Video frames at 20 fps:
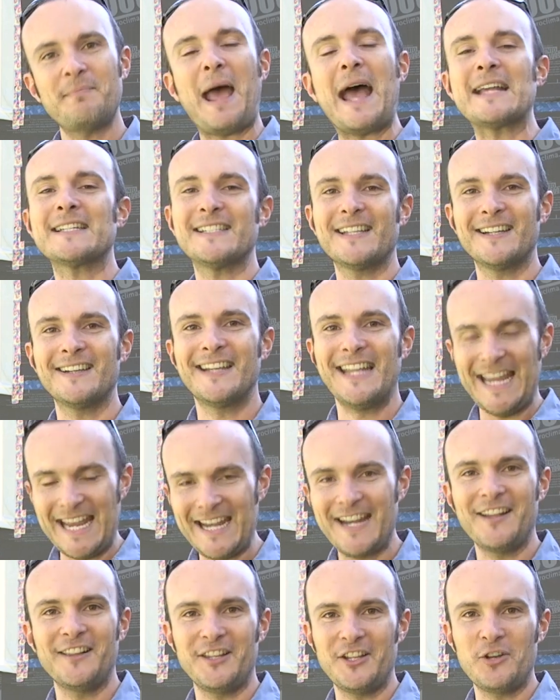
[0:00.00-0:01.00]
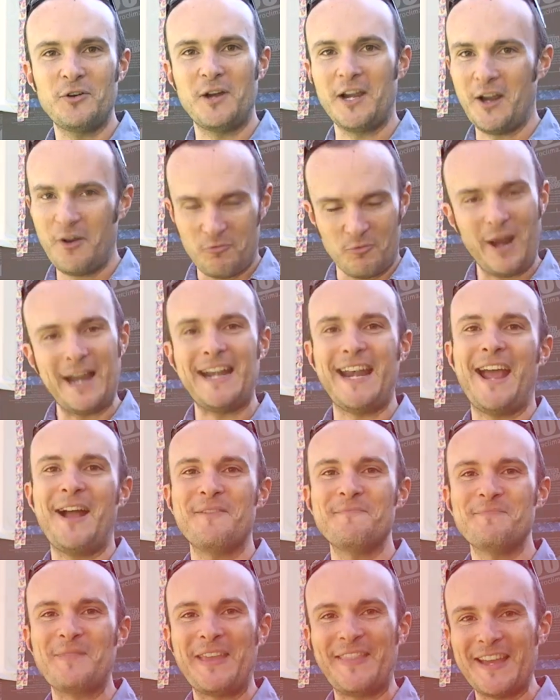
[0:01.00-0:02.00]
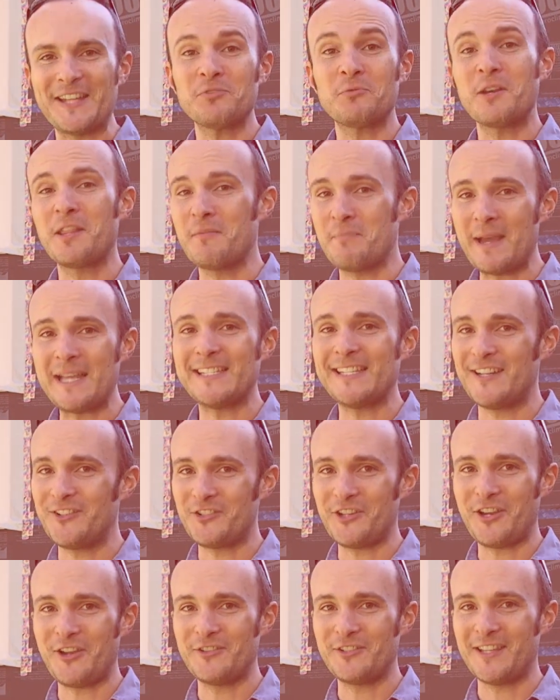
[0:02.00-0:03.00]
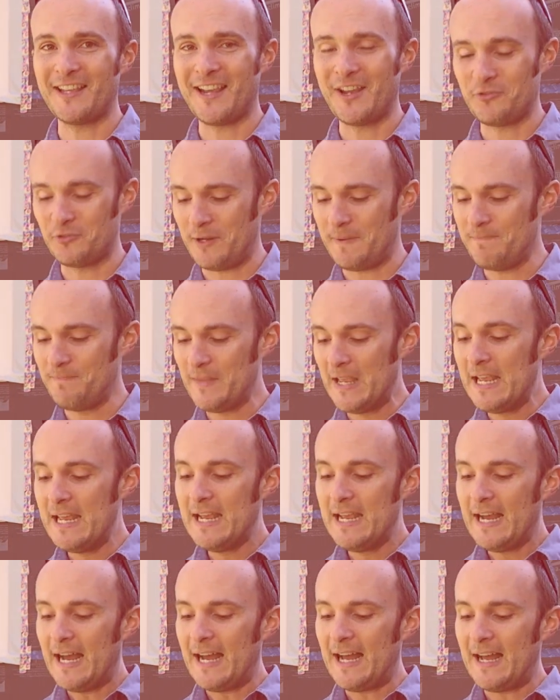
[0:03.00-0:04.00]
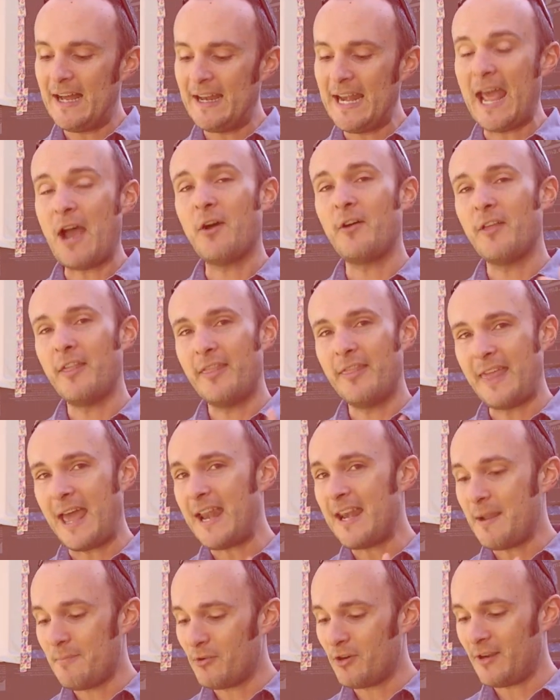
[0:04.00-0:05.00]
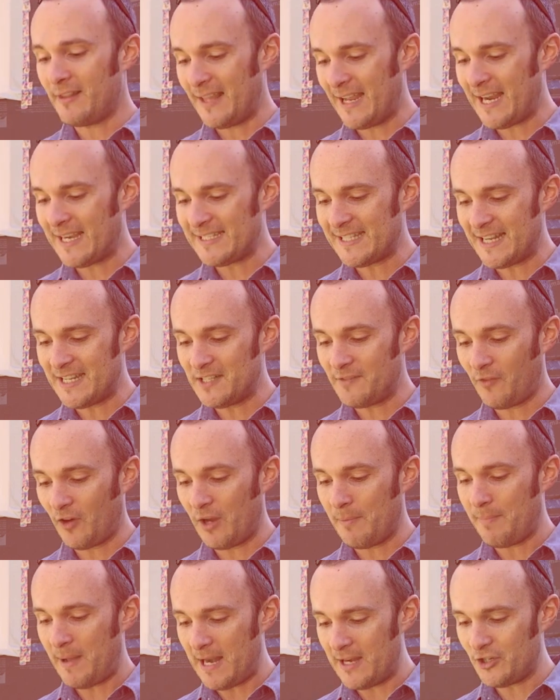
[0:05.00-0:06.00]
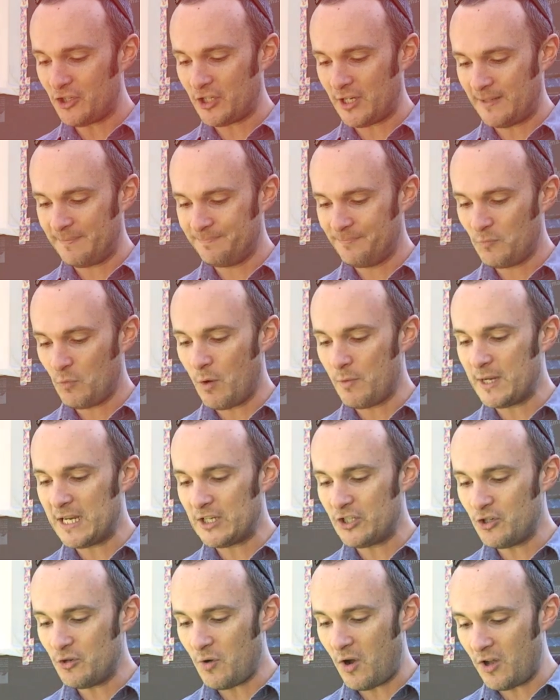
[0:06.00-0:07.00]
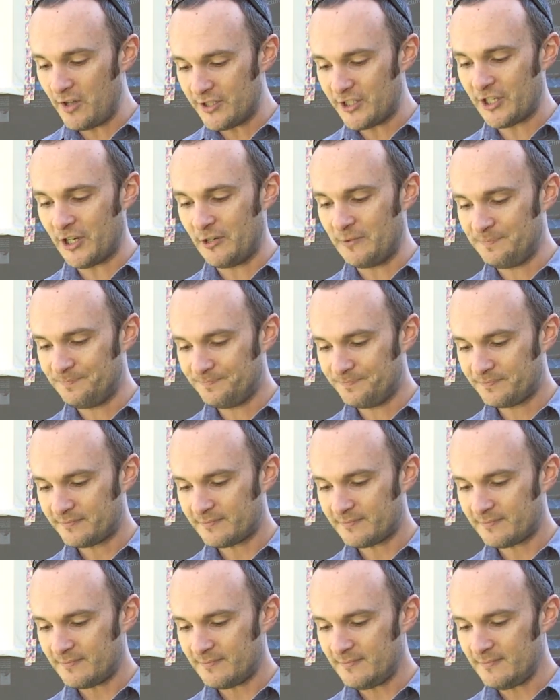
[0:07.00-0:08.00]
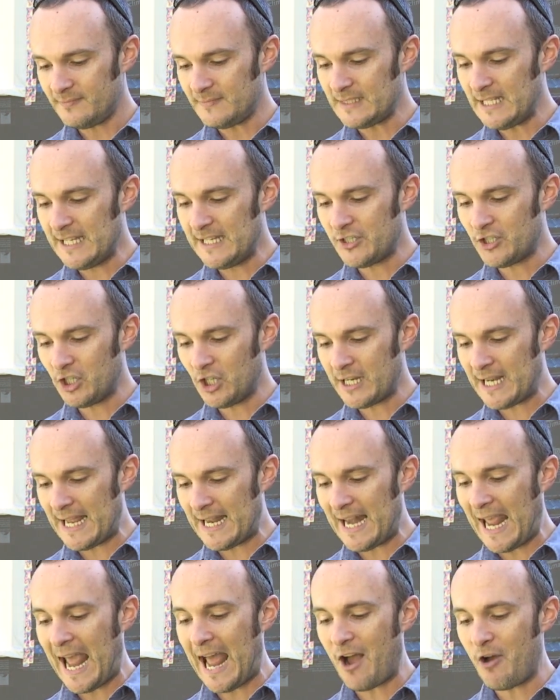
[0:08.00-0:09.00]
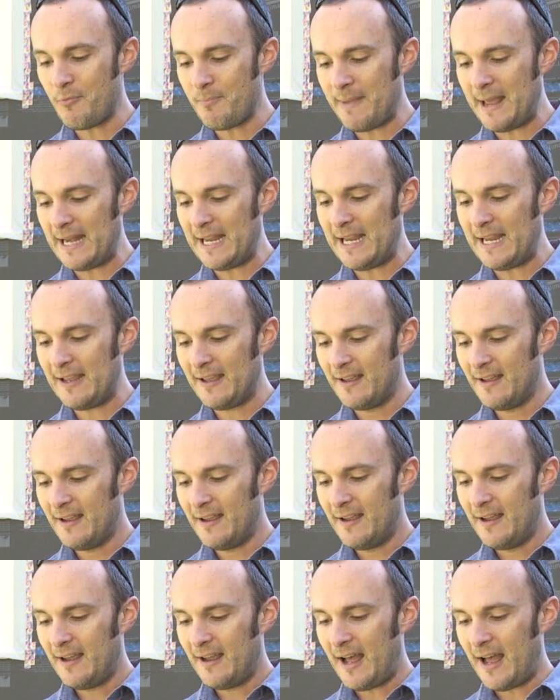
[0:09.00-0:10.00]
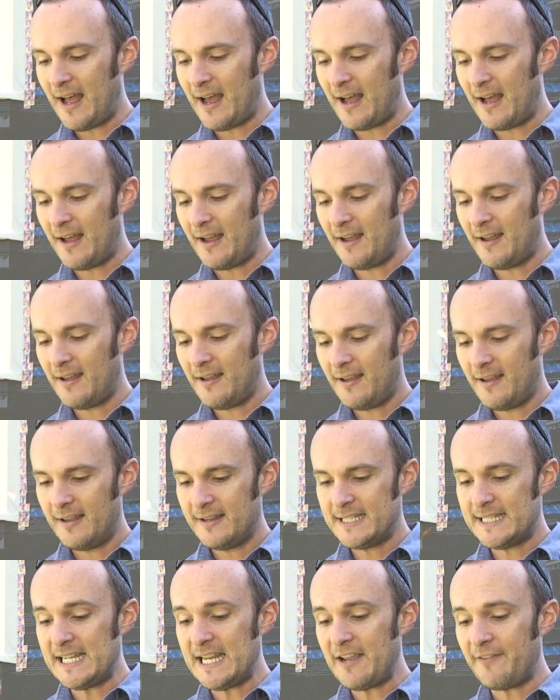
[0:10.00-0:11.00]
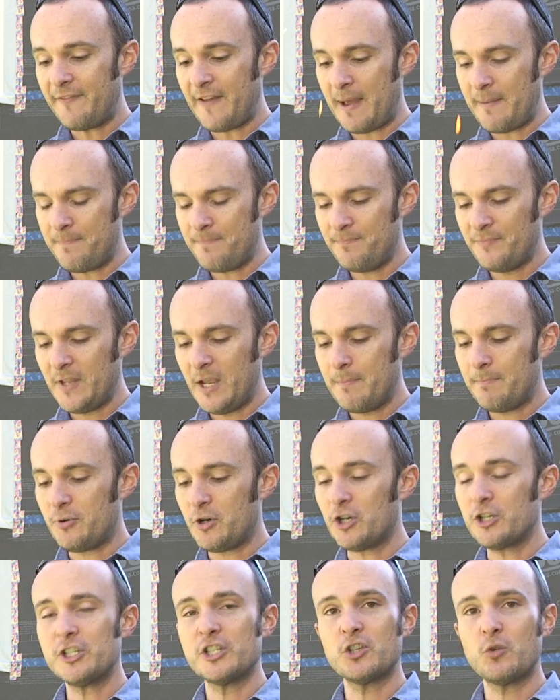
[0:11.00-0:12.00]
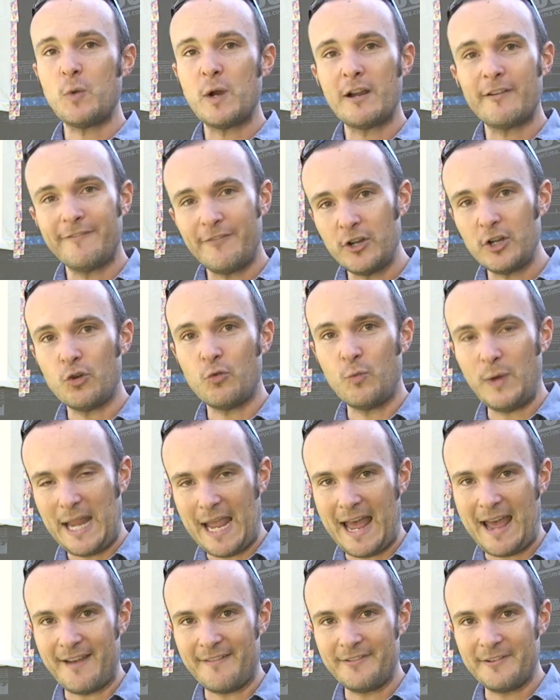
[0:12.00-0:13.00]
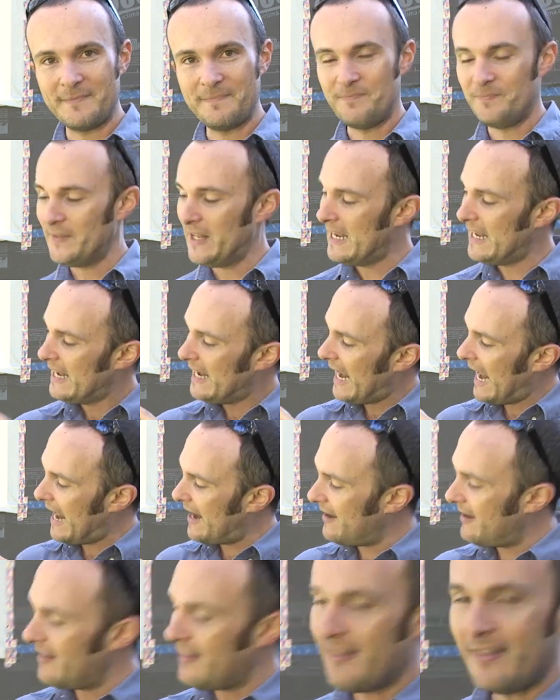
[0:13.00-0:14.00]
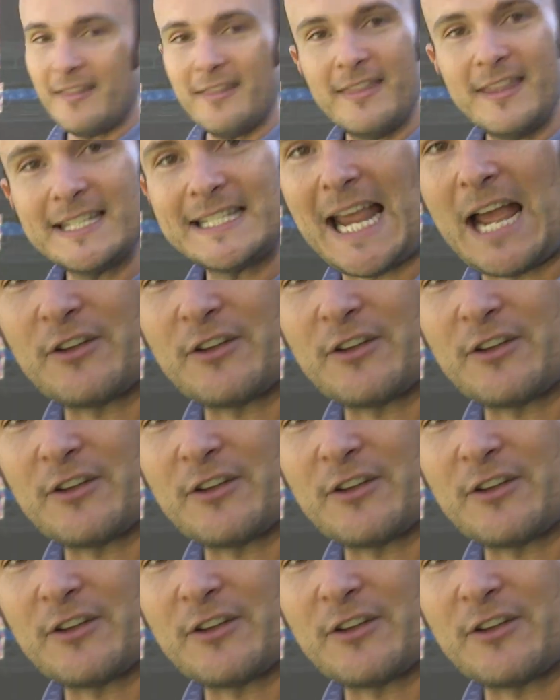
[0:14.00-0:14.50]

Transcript: passing in Illinois right now, and that's one of the best energy codes in the country. Uh, now, that number, like I said, is very punishing. What we can do also is look at how many uh, C F M per square foot we have. And this